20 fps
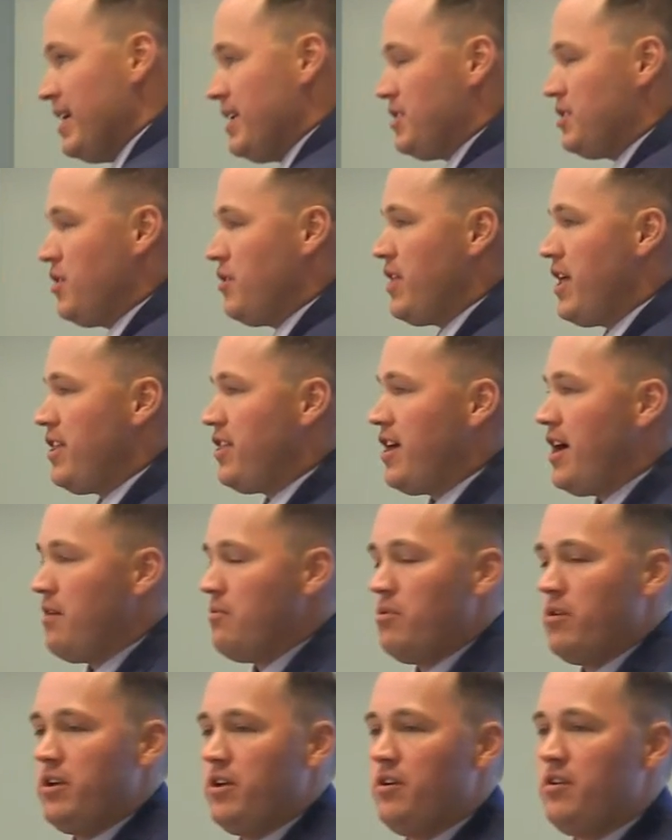So they
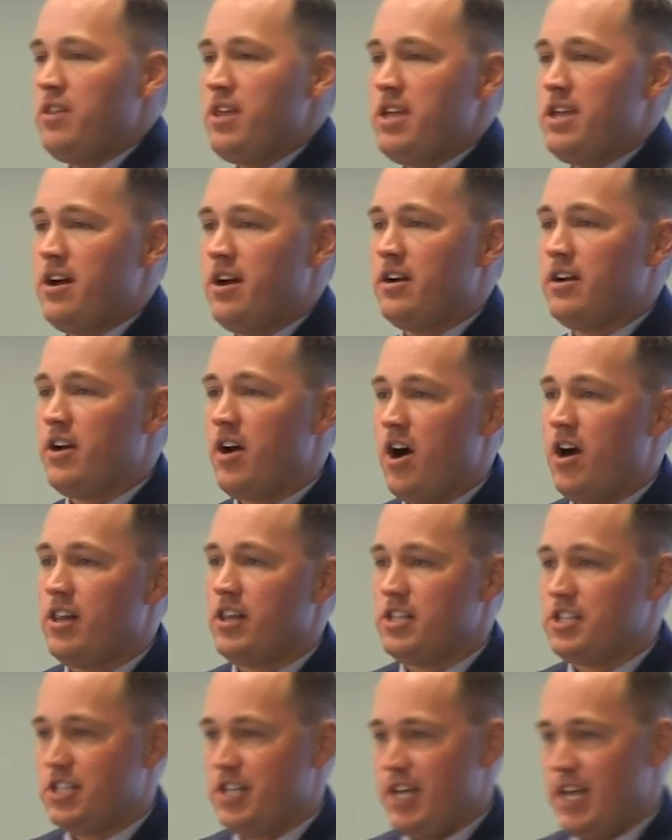thought, well, you're the young
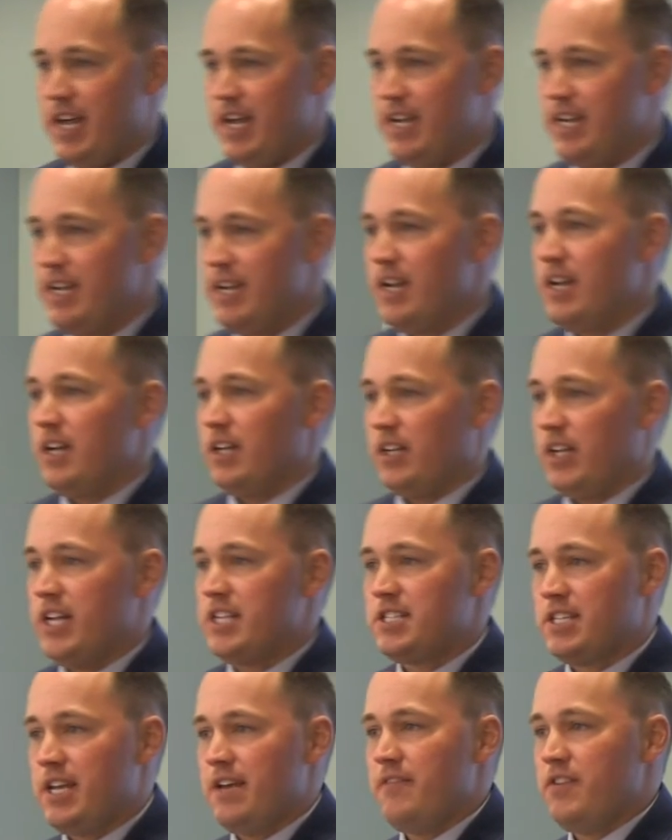college kid,
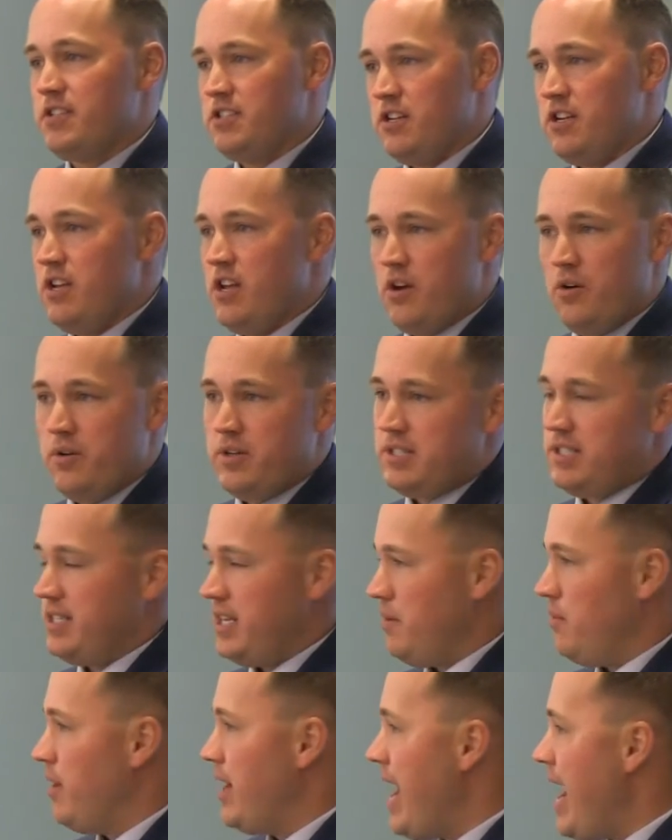let's give it to you and
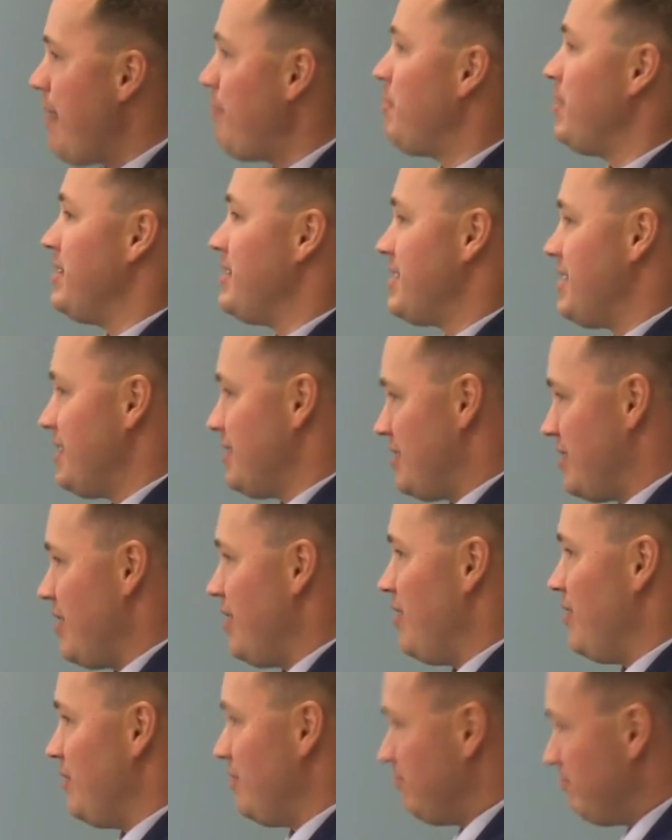see what happens. And
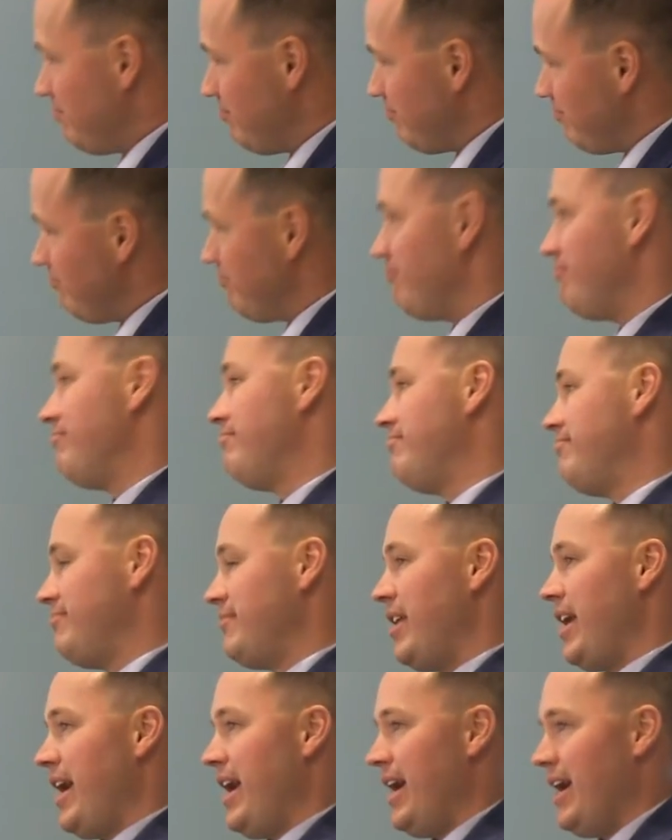so
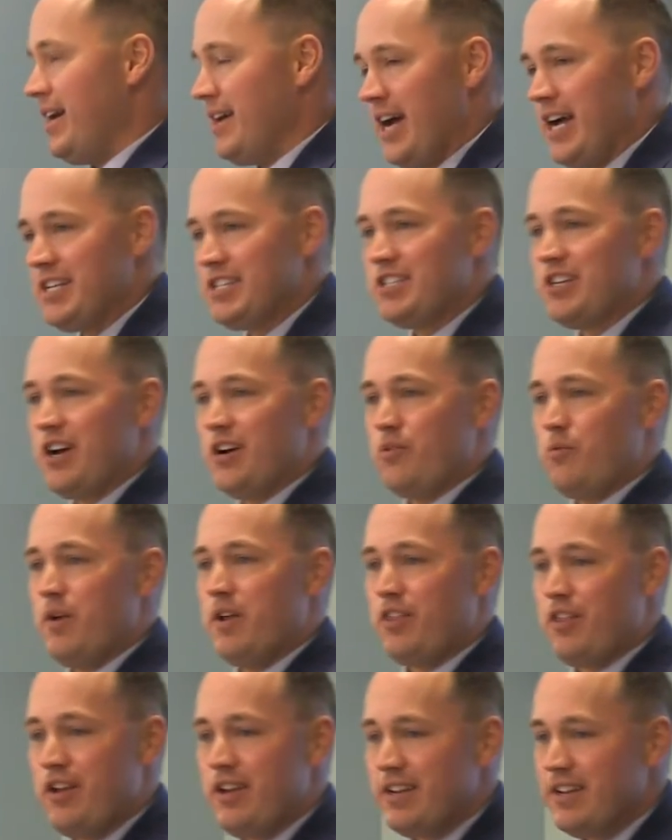I stuck
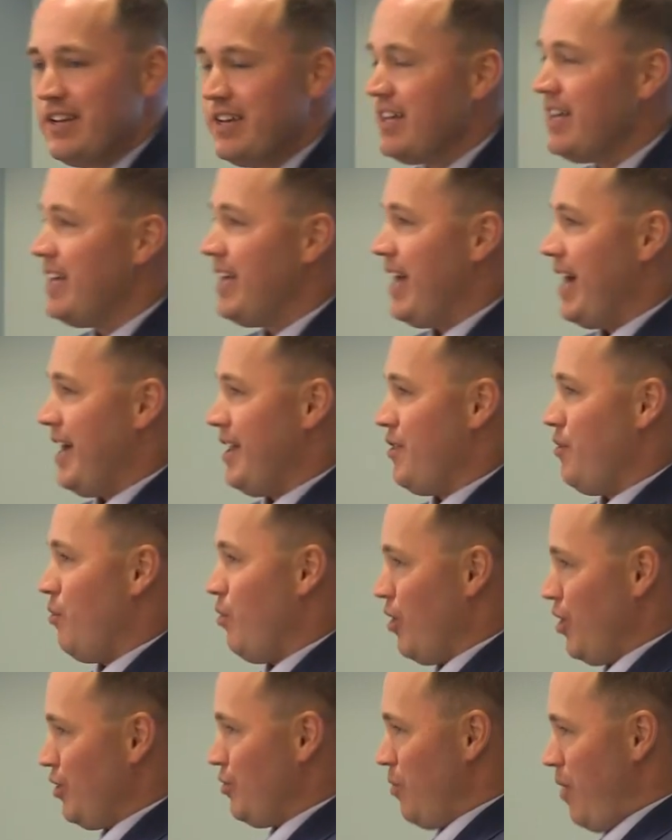with it, the
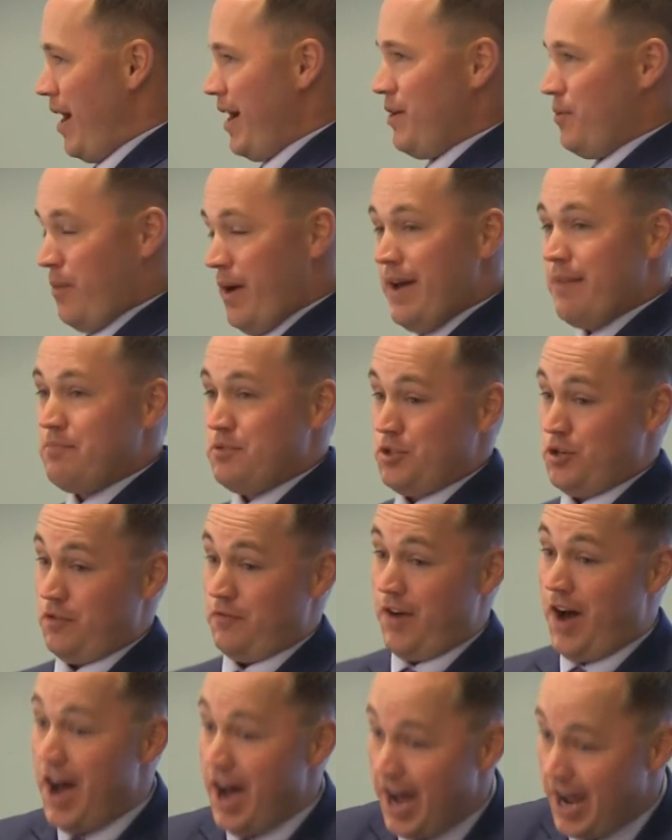World Wide Web
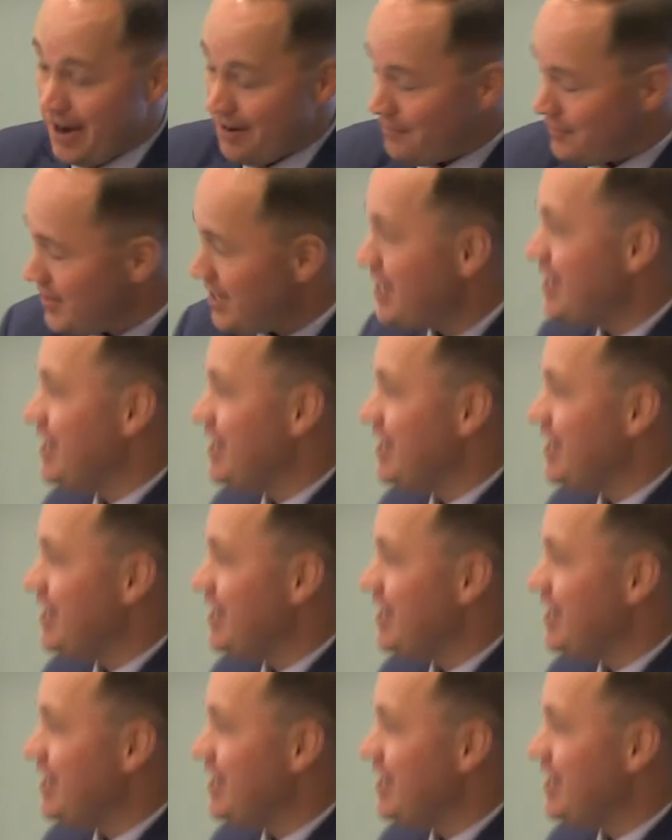survived,